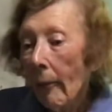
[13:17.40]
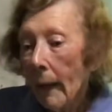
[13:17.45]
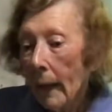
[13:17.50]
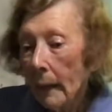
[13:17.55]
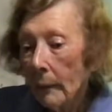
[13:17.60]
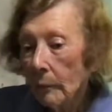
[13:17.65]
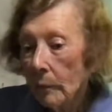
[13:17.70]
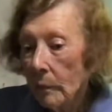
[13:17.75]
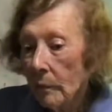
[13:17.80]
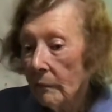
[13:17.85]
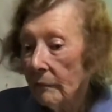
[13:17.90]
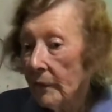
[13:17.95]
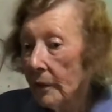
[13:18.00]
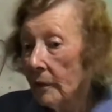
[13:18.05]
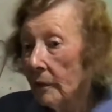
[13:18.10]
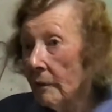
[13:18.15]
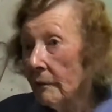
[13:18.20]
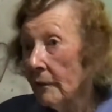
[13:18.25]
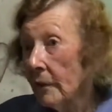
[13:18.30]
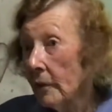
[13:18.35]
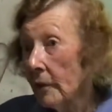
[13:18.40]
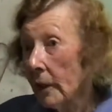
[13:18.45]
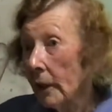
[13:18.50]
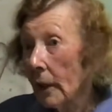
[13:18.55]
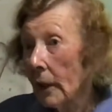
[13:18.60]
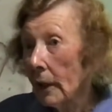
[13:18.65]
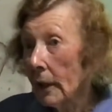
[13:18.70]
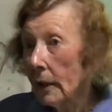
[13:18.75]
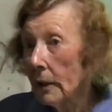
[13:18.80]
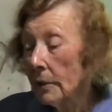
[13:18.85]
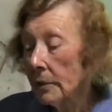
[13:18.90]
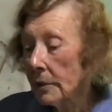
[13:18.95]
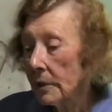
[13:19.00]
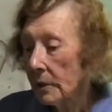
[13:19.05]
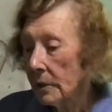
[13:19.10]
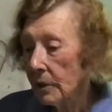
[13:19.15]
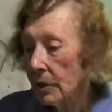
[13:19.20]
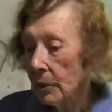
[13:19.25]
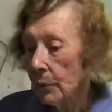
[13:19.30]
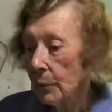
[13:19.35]
and we were very, very close,
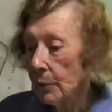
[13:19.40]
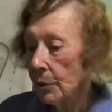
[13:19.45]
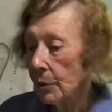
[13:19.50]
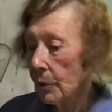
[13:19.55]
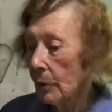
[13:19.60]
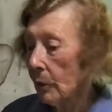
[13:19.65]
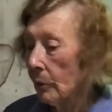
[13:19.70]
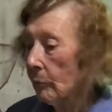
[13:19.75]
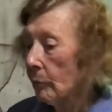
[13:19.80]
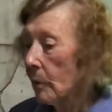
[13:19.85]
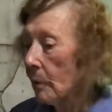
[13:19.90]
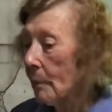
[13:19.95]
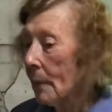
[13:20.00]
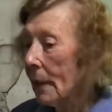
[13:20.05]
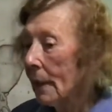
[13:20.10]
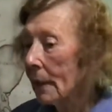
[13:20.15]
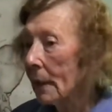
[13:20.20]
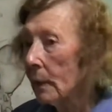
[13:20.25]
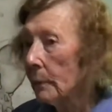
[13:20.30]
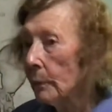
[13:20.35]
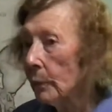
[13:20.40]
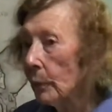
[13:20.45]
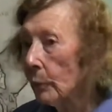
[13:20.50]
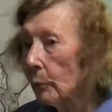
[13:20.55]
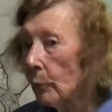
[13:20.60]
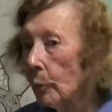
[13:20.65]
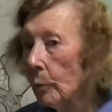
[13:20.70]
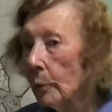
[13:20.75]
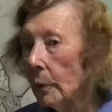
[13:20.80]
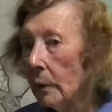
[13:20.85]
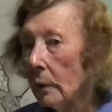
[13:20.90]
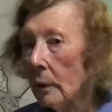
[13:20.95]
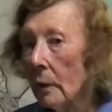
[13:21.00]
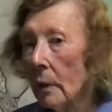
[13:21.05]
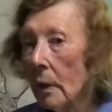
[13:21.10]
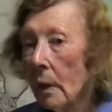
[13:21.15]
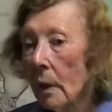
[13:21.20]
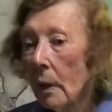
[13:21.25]
and she was a remarkable woman.